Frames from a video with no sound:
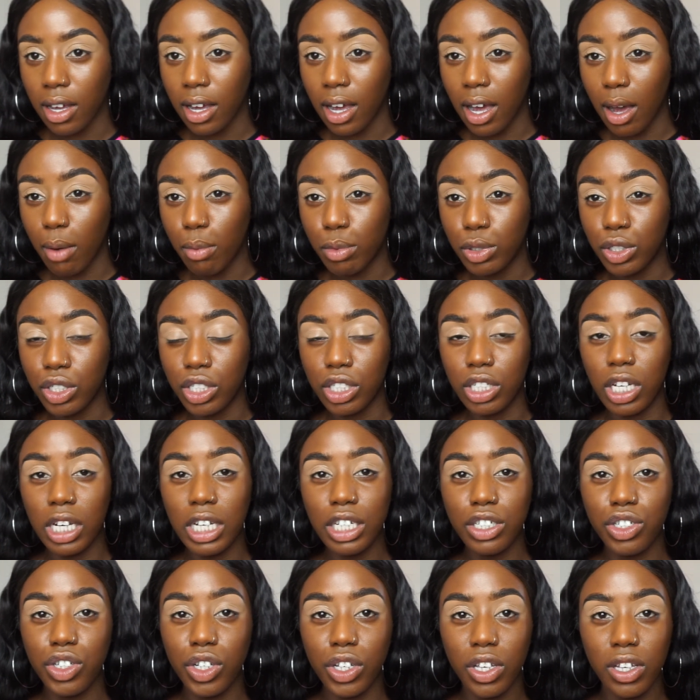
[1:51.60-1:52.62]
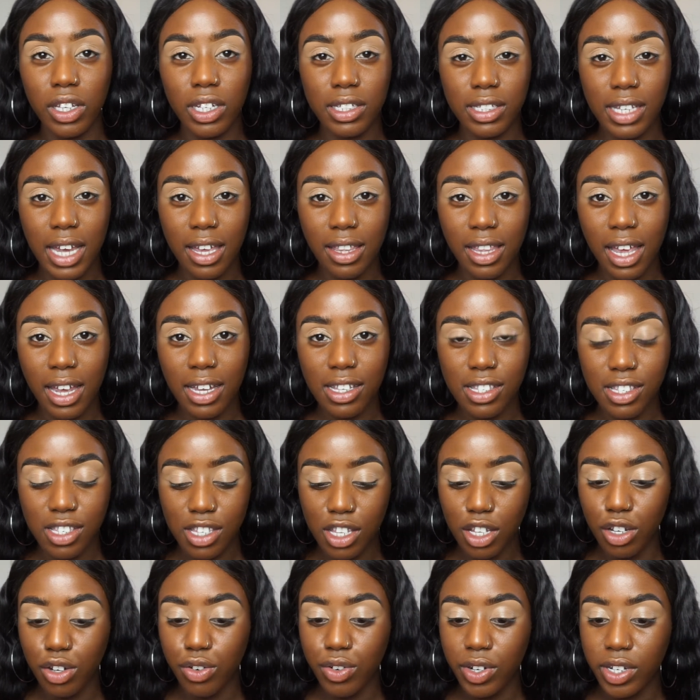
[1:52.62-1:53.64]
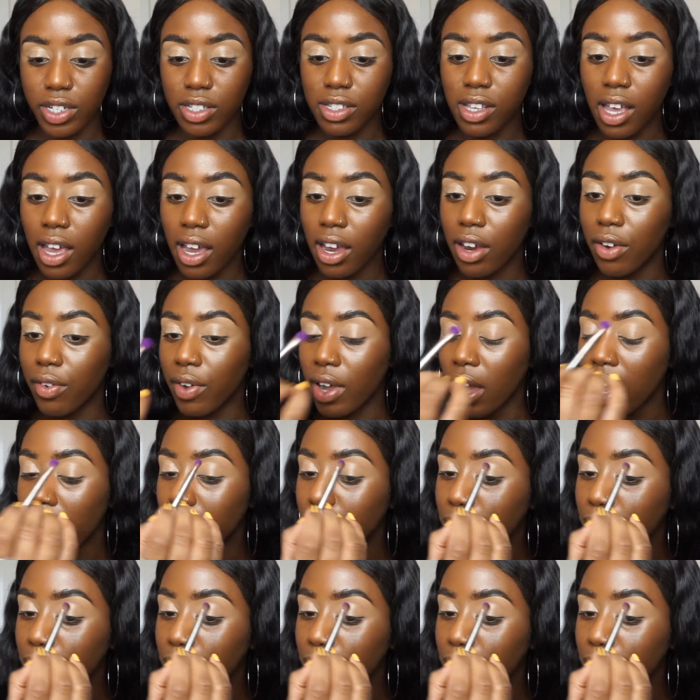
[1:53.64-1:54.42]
and we're just literally going to take that into the crease area.